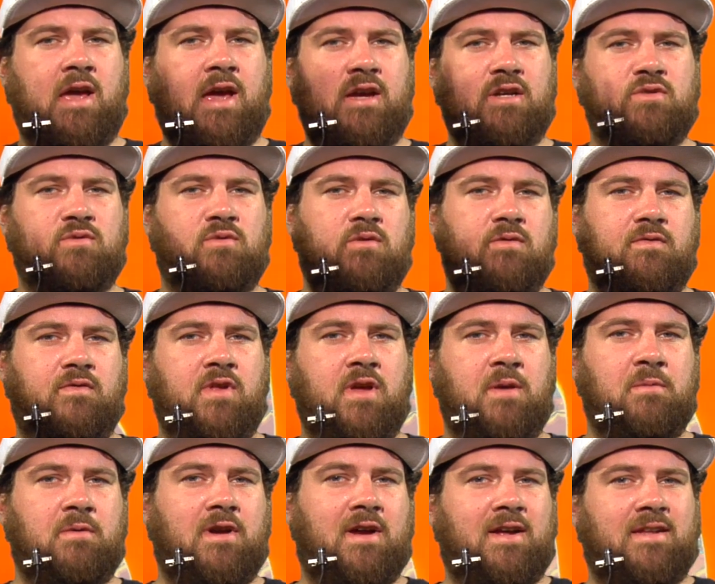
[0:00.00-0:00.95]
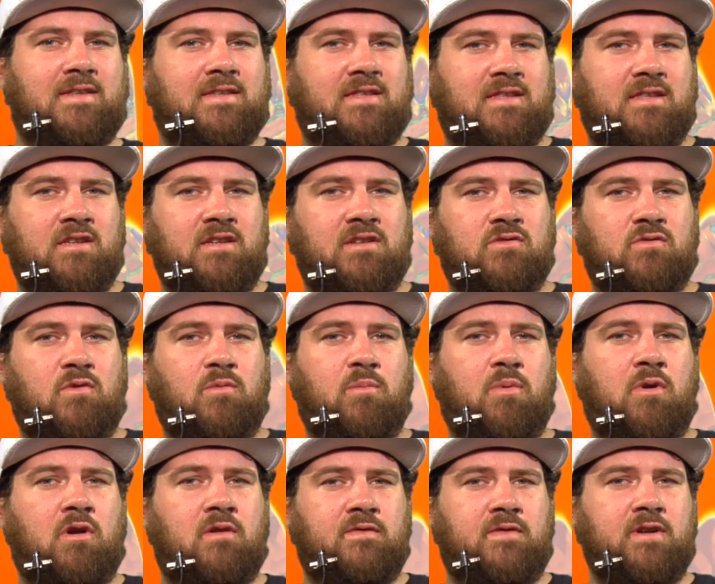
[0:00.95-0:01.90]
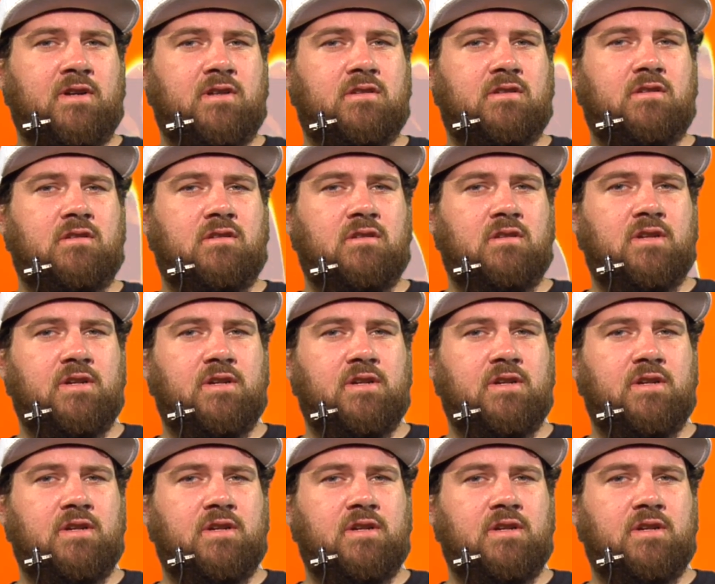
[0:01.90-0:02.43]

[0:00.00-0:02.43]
actual Flamin' Hots, these were perfect.